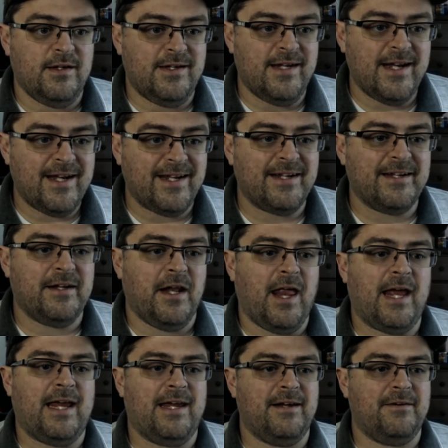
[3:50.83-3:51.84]
didn't
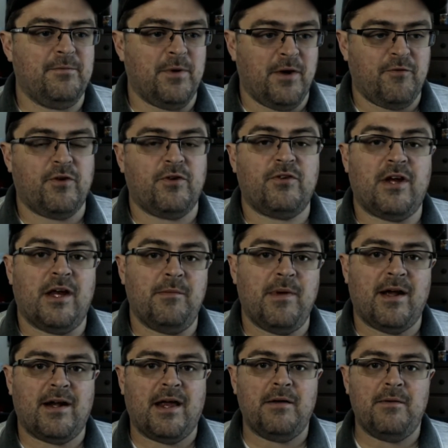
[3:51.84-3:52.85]
like it when it first came
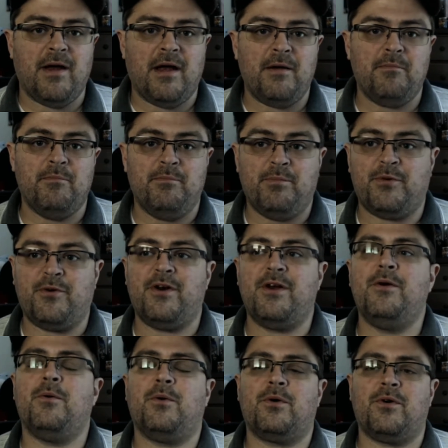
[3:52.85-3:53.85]
out. I
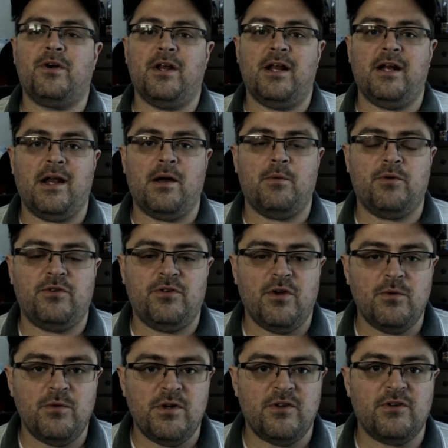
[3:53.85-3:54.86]
pre-ordered it and I was
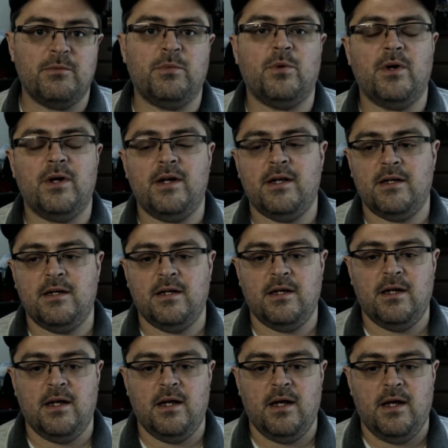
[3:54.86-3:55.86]
so disappointed,
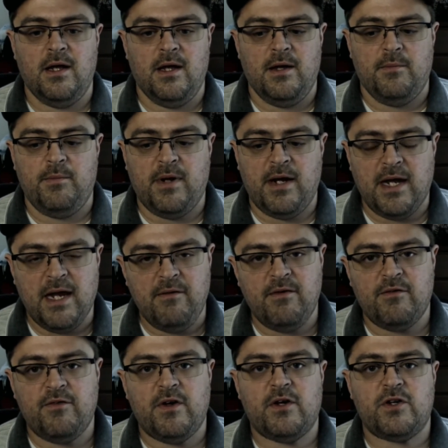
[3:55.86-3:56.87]
but I gave it a
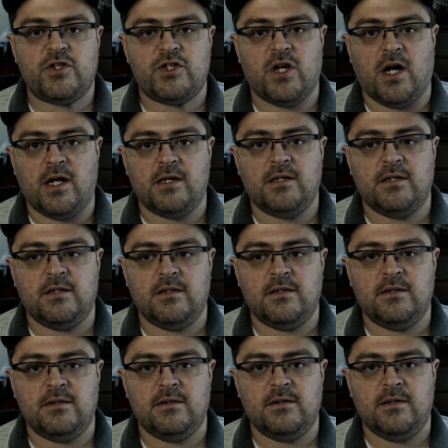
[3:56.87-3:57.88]
fair shot.
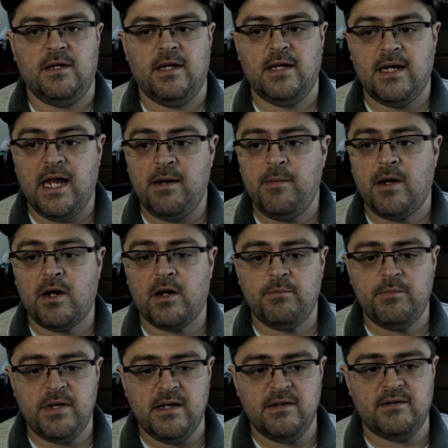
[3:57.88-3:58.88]
It came out on
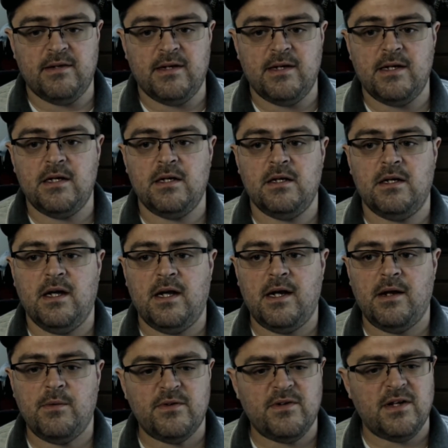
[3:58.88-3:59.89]
PC and
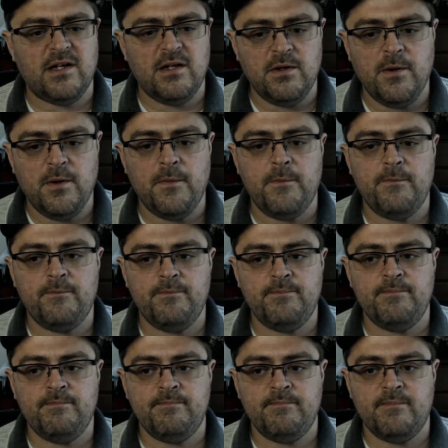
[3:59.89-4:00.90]
I was like,
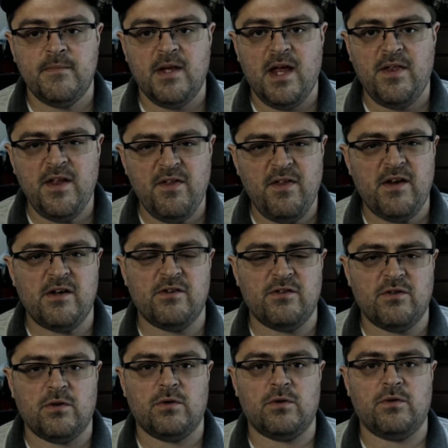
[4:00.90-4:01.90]
I think they
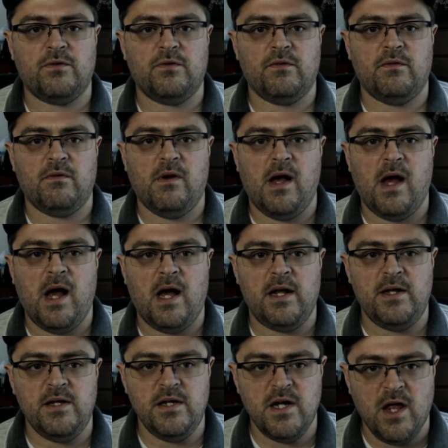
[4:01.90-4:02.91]
deserve
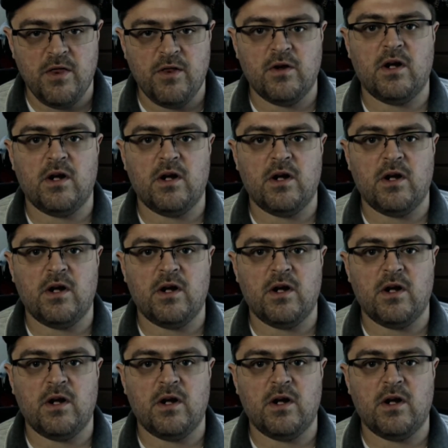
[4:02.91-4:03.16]
another